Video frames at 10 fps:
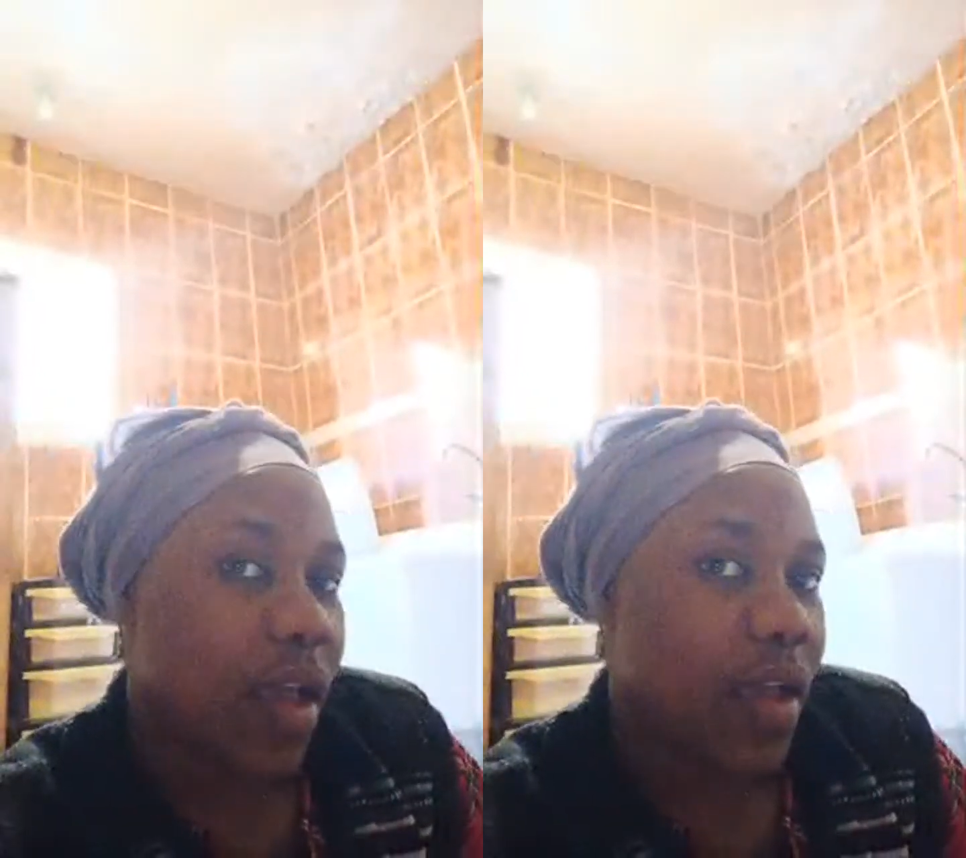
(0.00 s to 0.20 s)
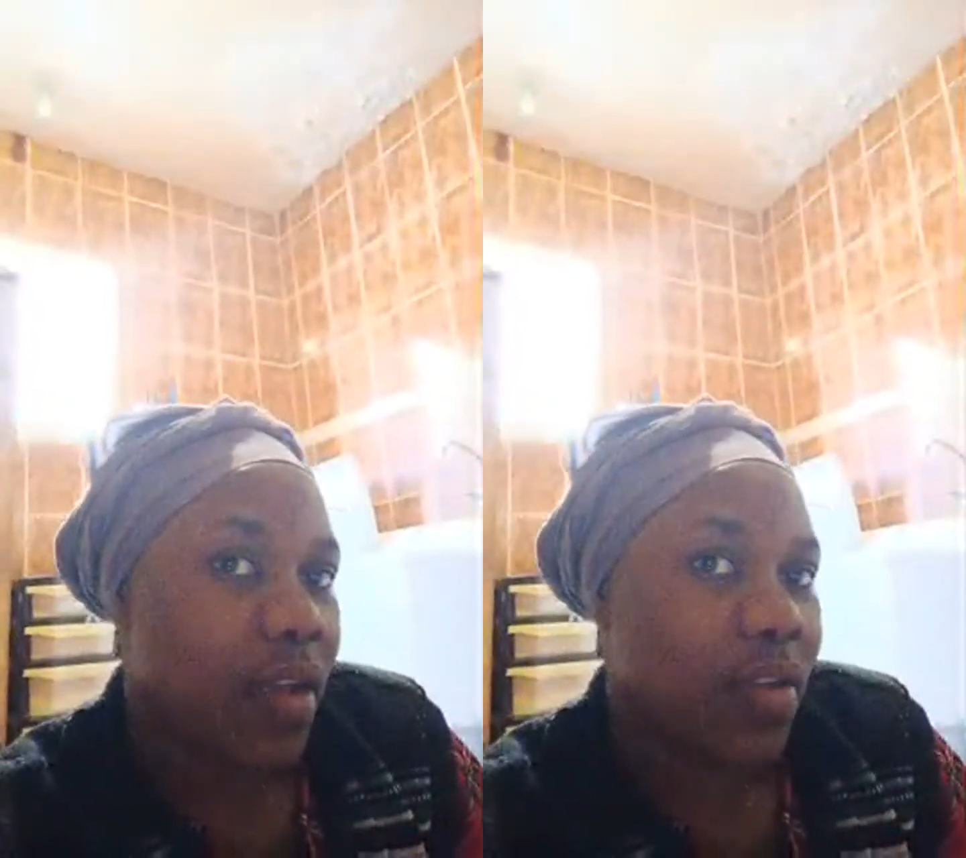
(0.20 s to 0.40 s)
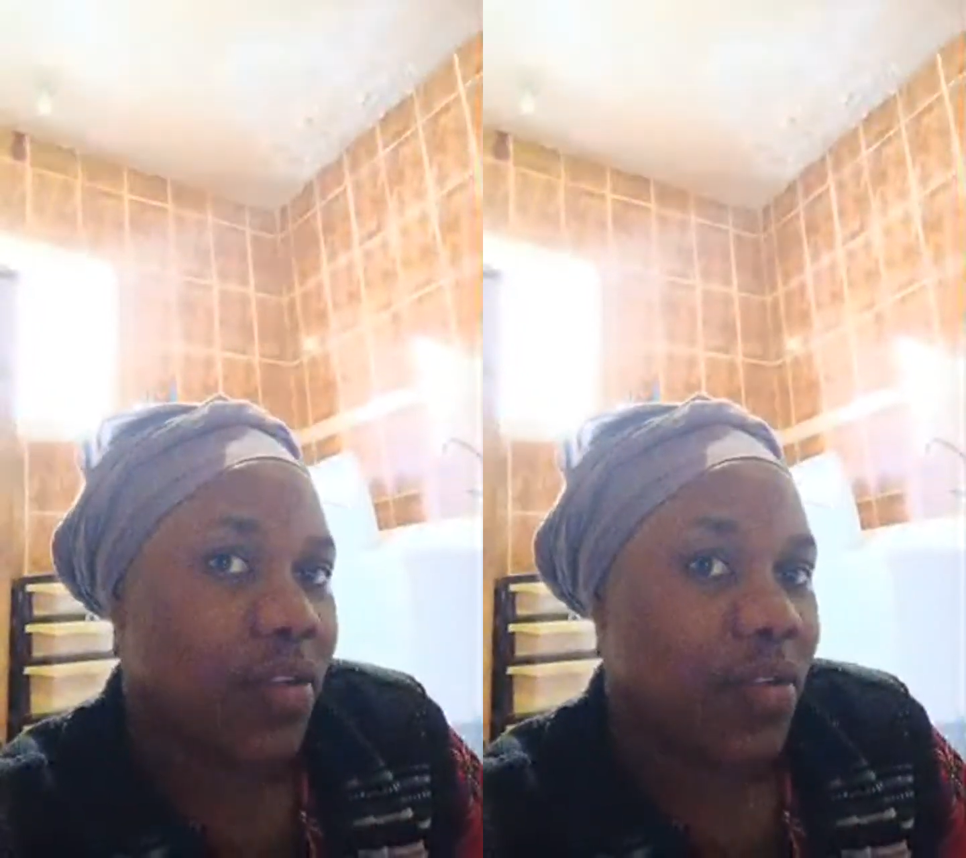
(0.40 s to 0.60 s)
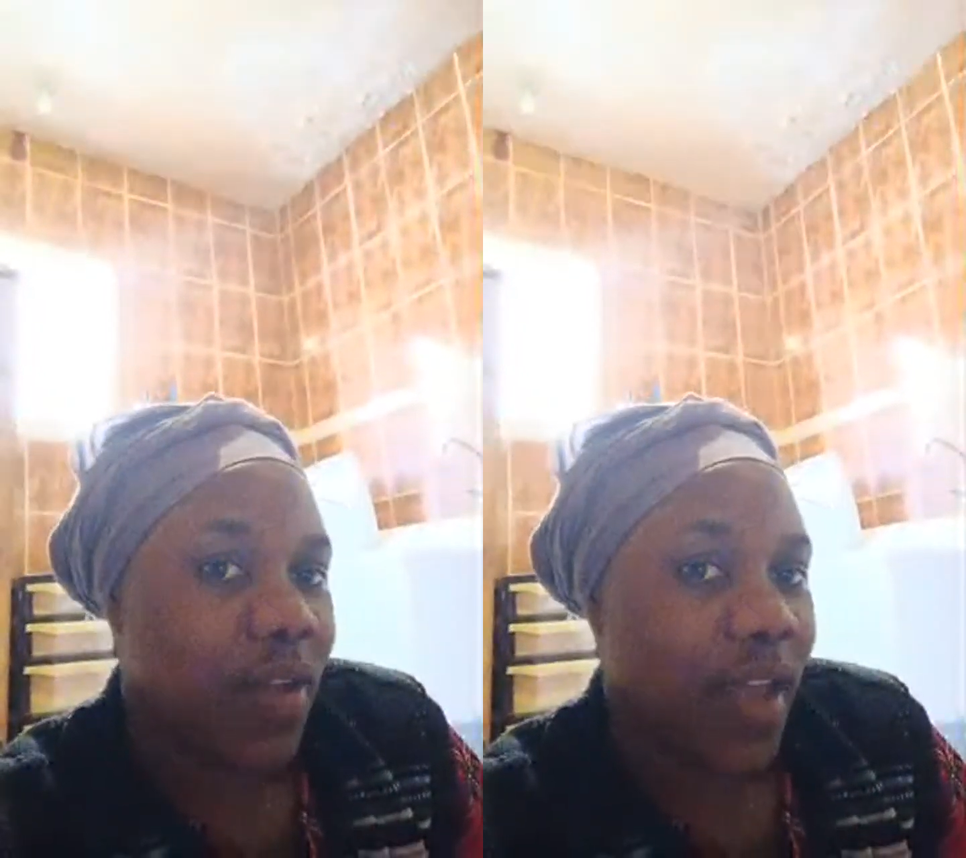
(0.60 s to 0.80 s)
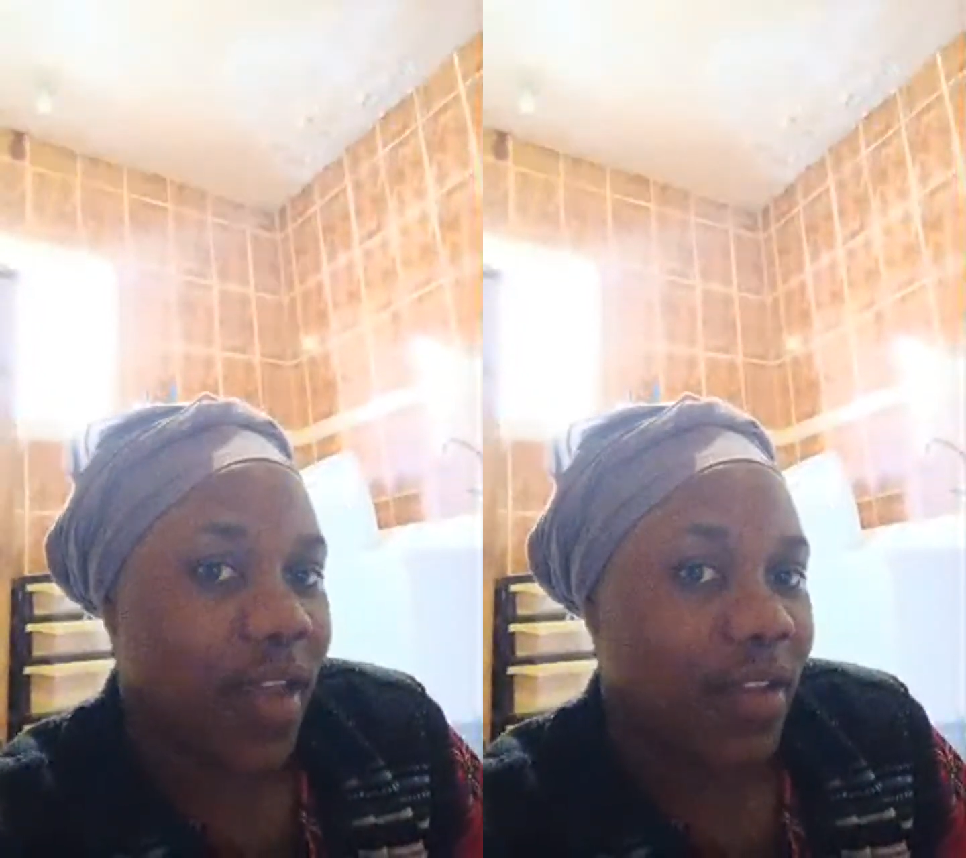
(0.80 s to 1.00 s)
So,
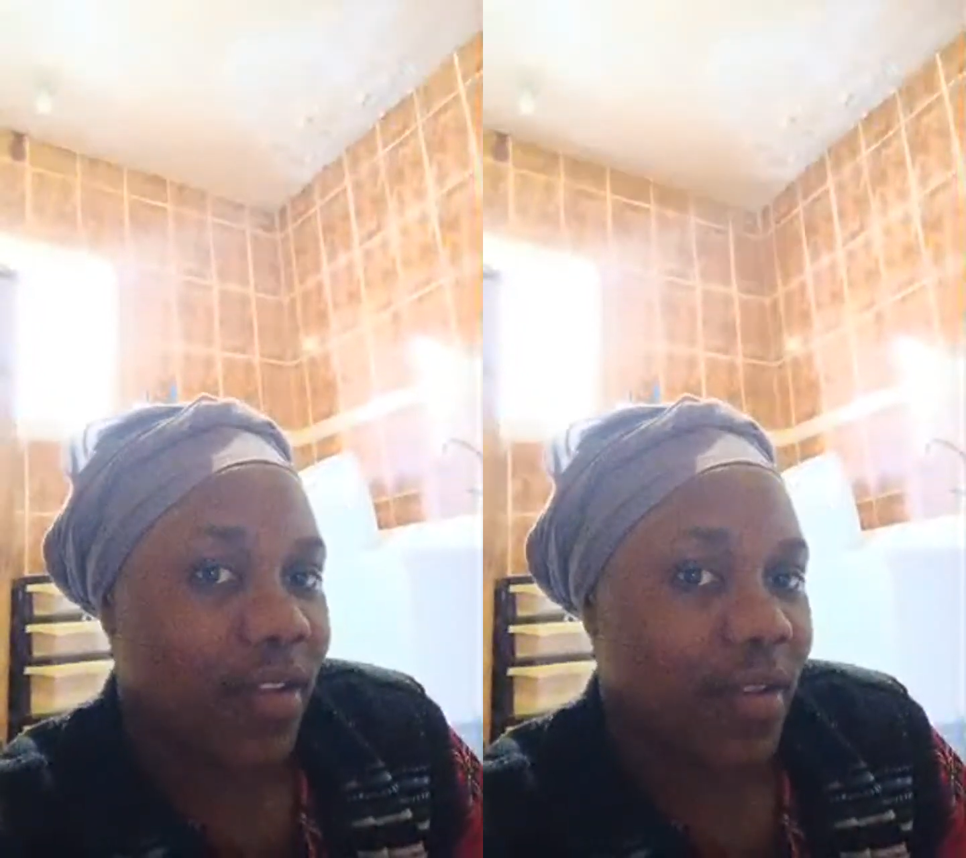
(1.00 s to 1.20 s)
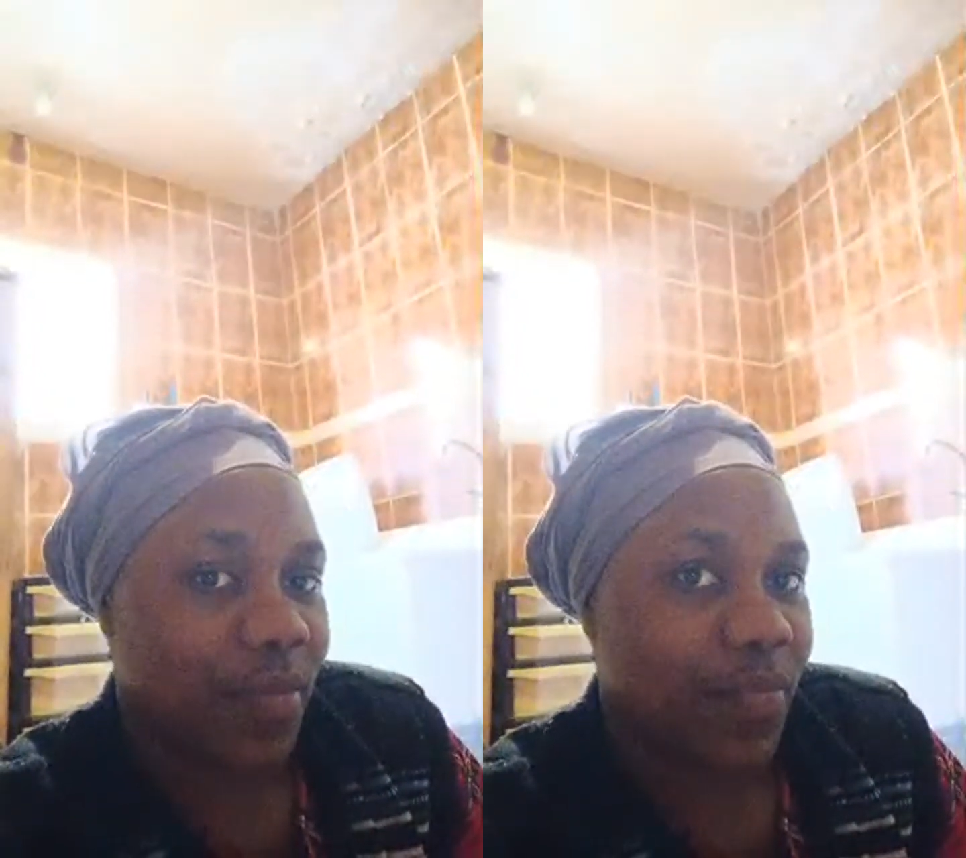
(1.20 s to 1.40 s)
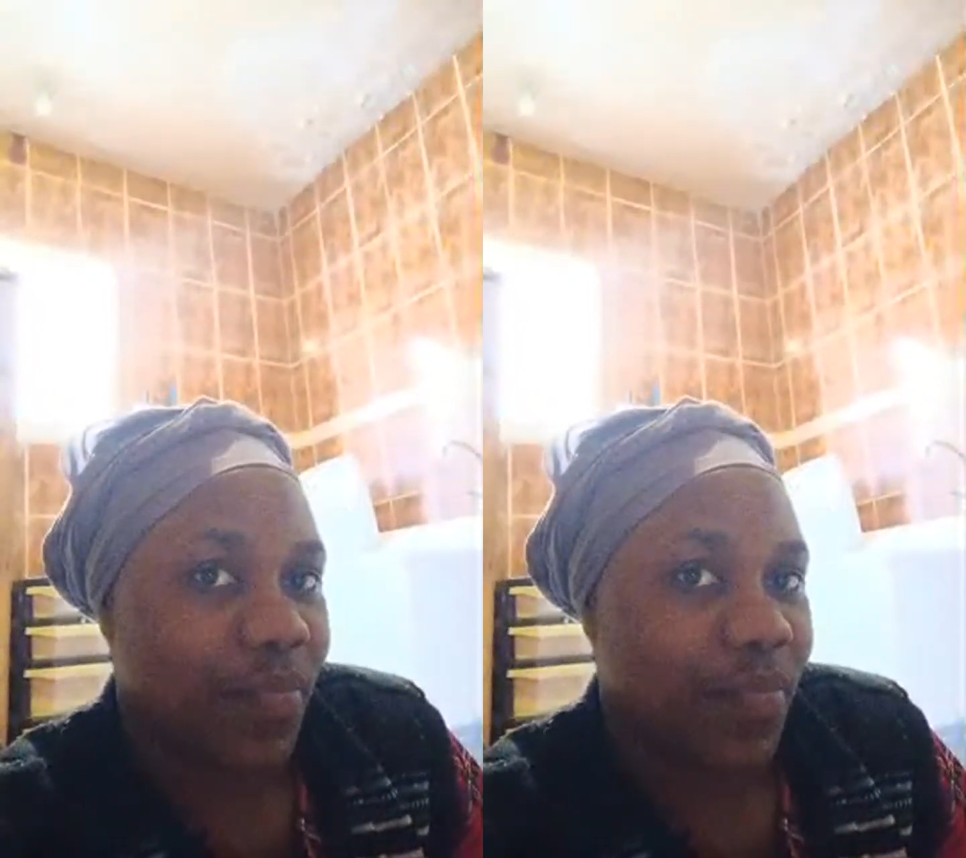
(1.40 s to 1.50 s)
guys, I